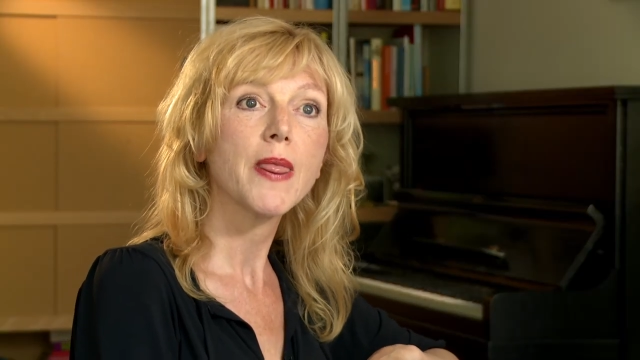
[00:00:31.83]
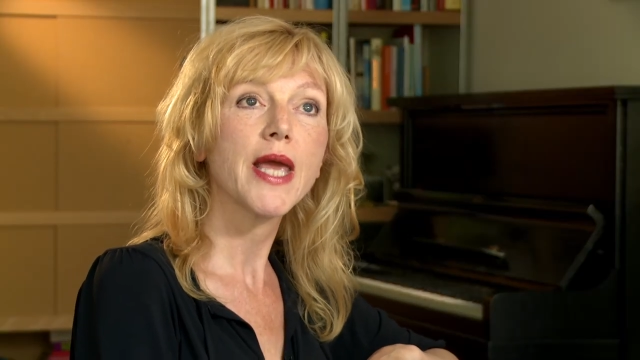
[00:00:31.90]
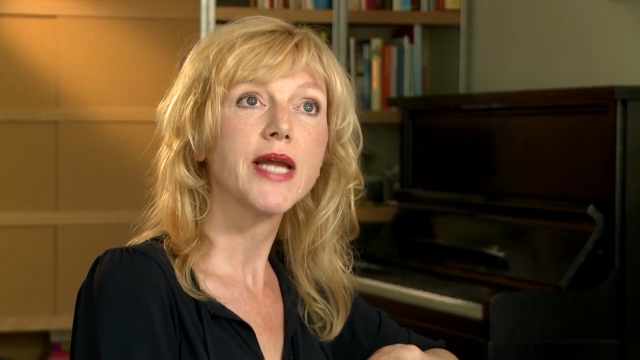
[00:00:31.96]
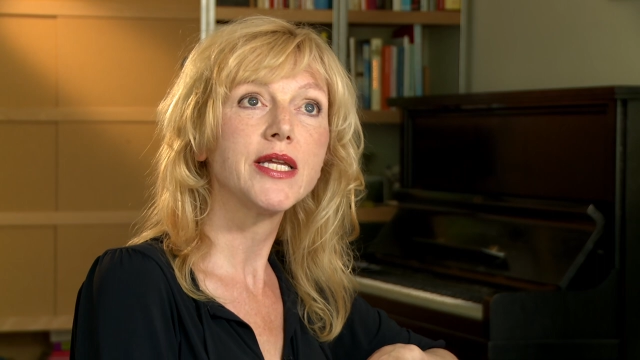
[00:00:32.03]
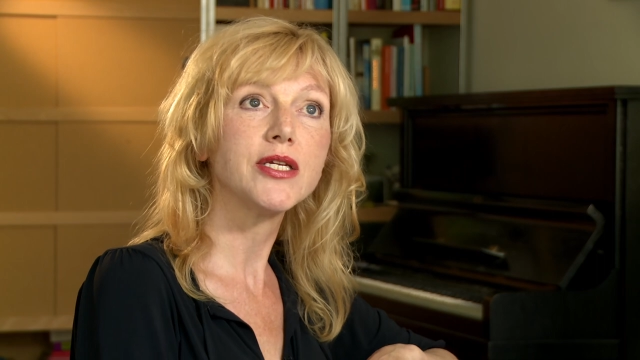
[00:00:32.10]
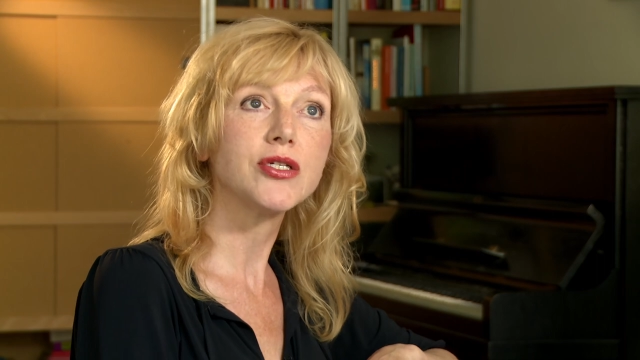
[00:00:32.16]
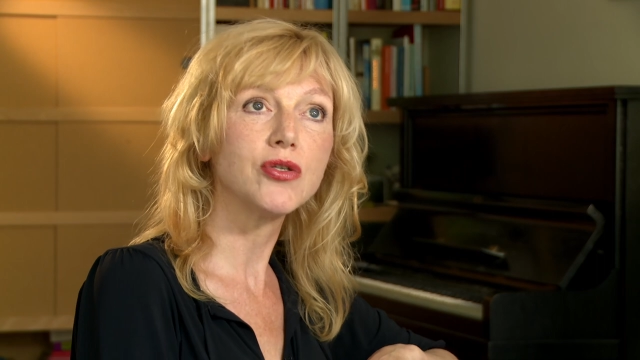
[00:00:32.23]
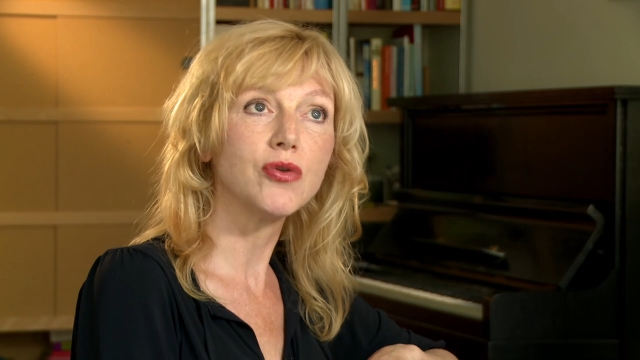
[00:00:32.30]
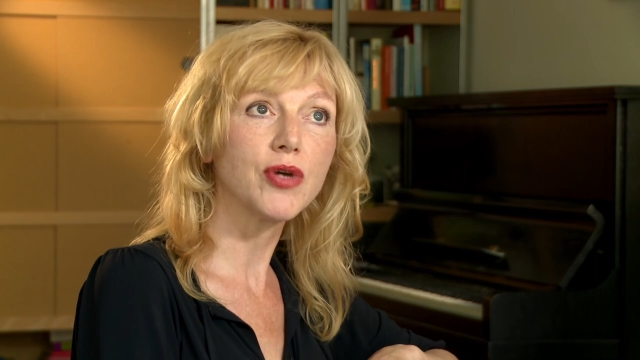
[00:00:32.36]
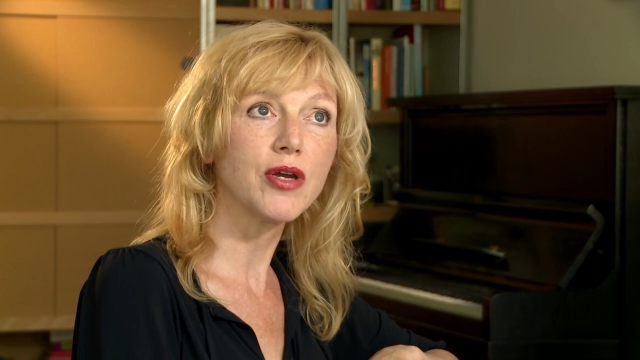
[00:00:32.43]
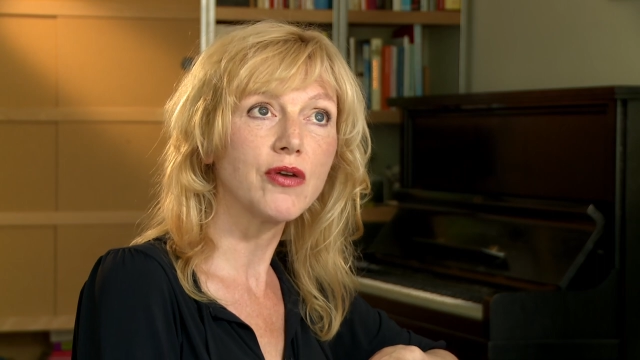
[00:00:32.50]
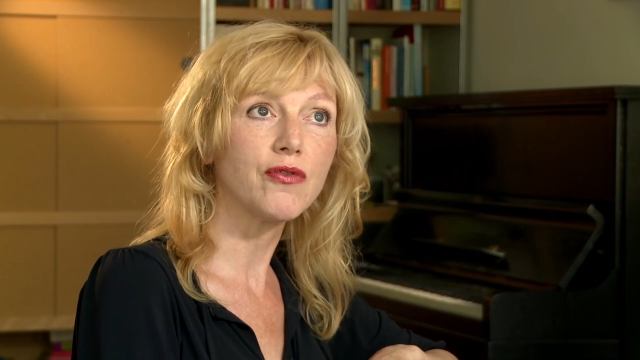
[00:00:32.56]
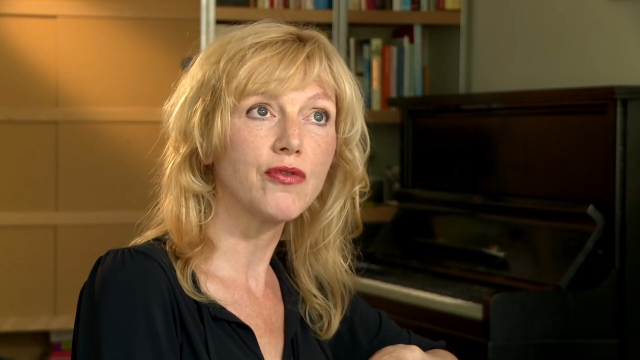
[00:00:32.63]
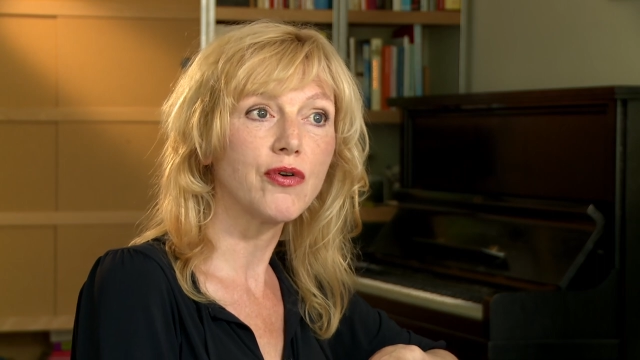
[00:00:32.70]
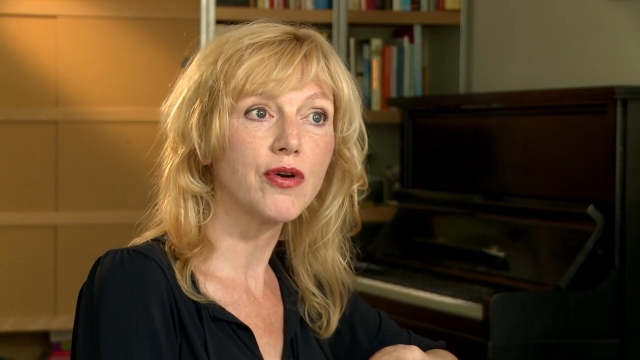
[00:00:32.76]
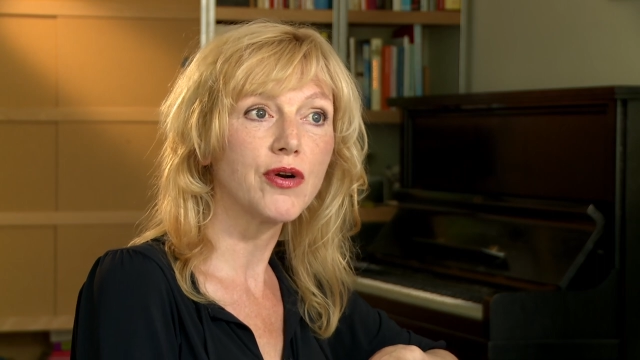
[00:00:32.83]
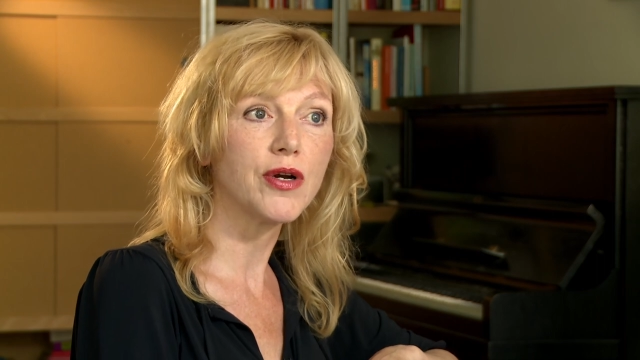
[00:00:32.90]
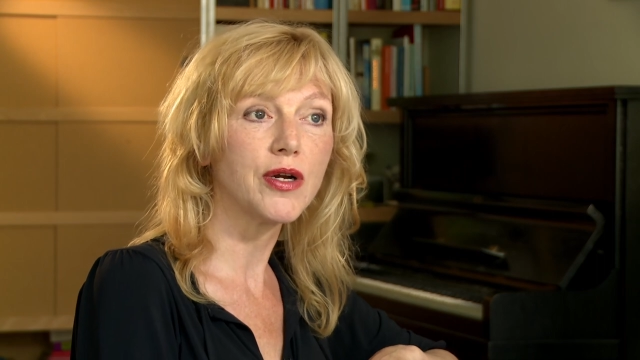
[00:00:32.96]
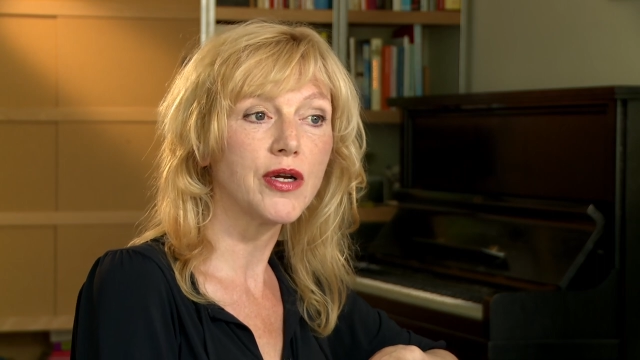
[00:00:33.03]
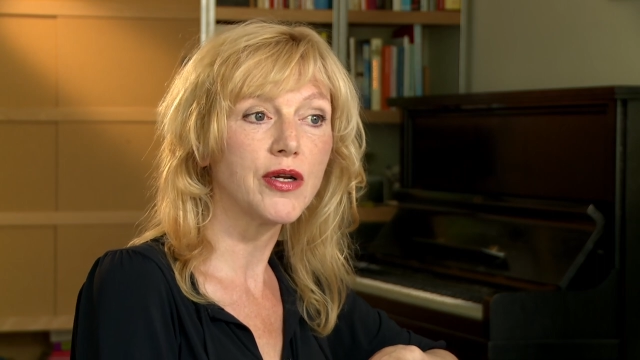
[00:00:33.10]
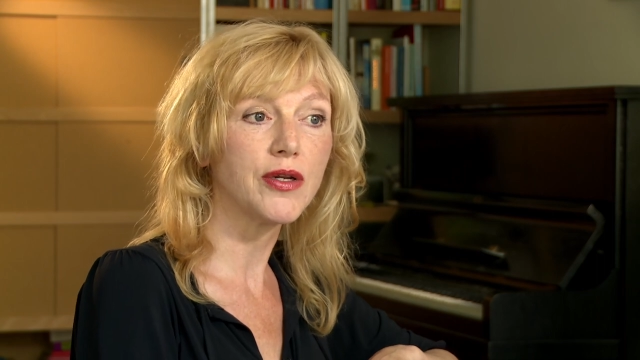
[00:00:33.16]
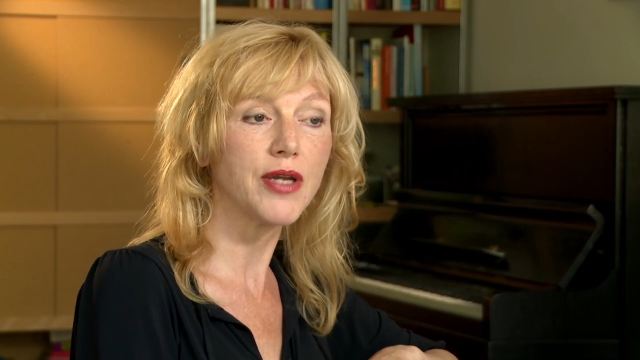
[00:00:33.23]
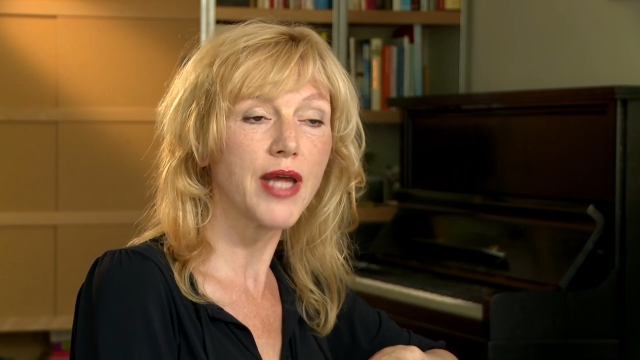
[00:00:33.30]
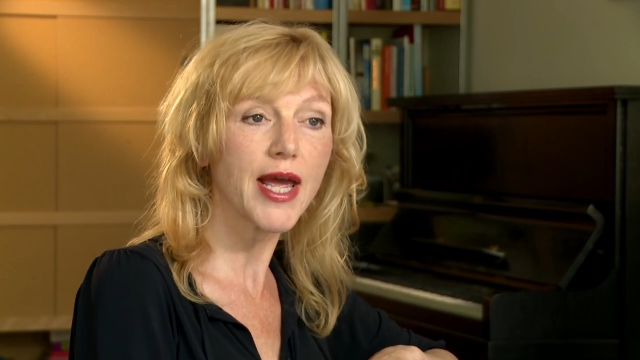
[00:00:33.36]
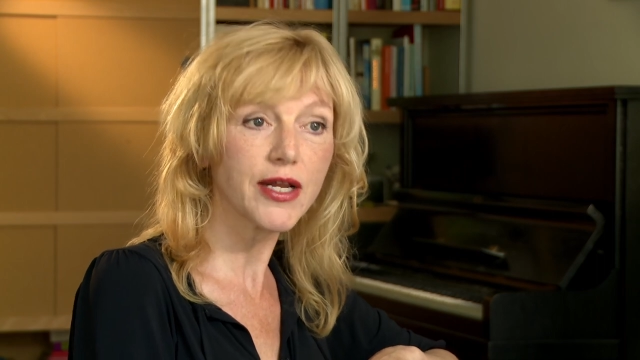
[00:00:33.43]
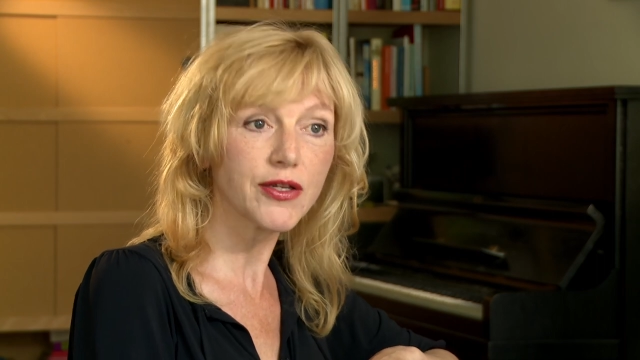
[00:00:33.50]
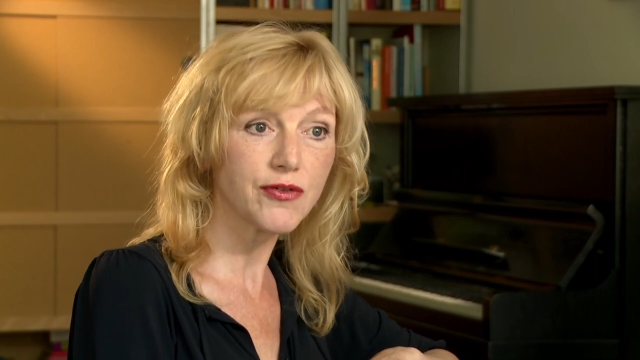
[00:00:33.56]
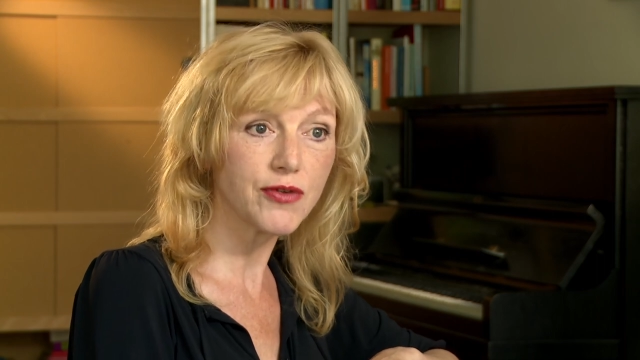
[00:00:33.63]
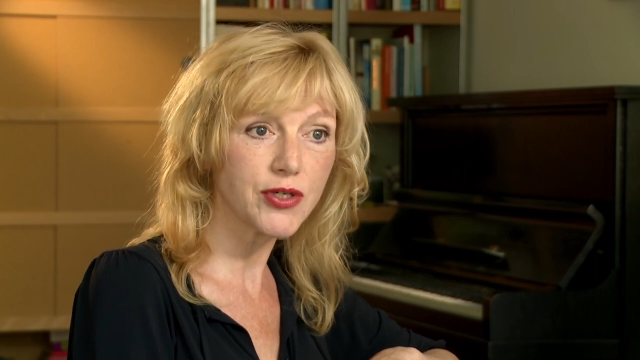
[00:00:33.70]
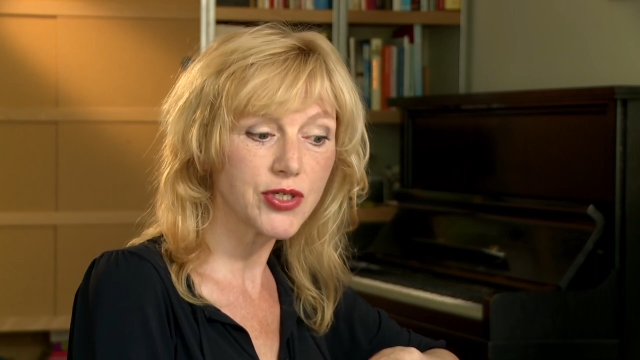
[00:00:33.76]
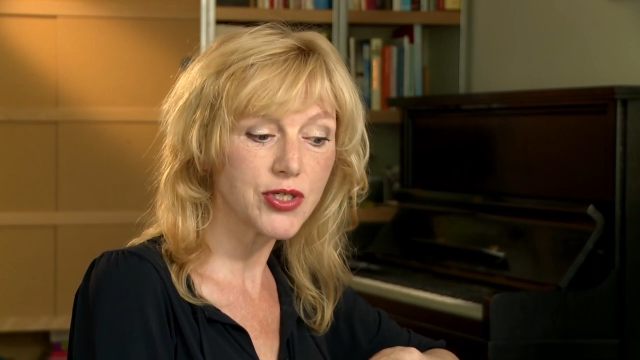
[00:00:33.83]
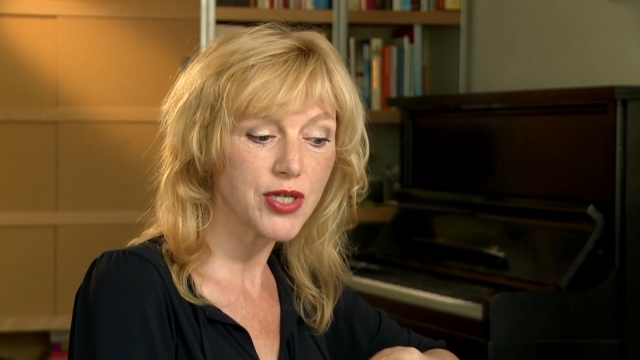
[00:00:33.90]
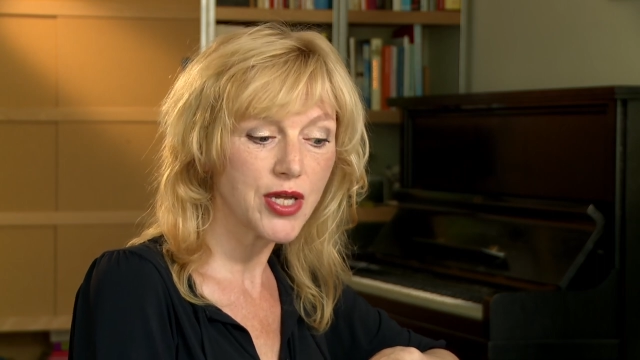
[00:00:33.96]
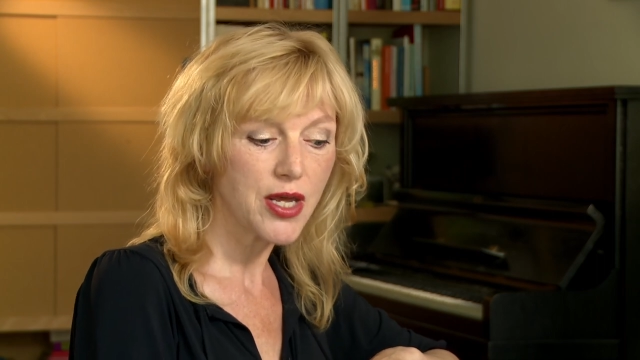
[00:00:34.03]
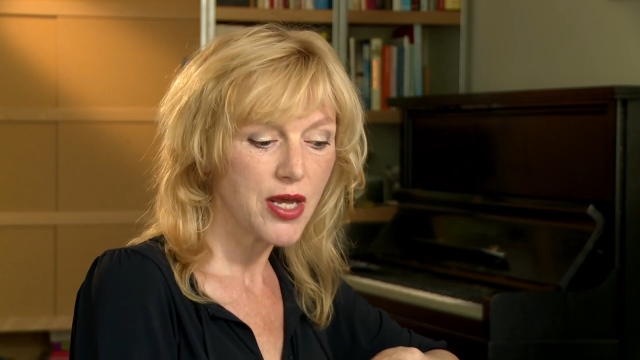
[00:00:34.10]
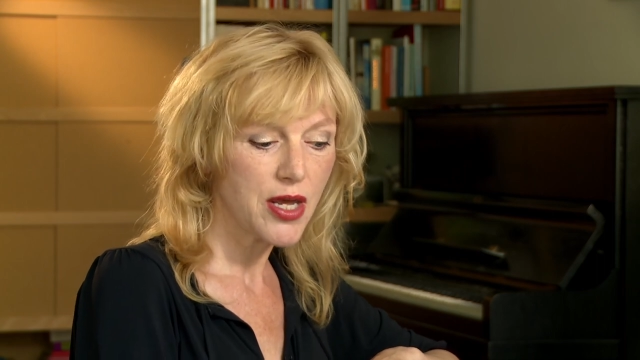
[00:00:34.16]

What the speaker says: and he's looking for an actress.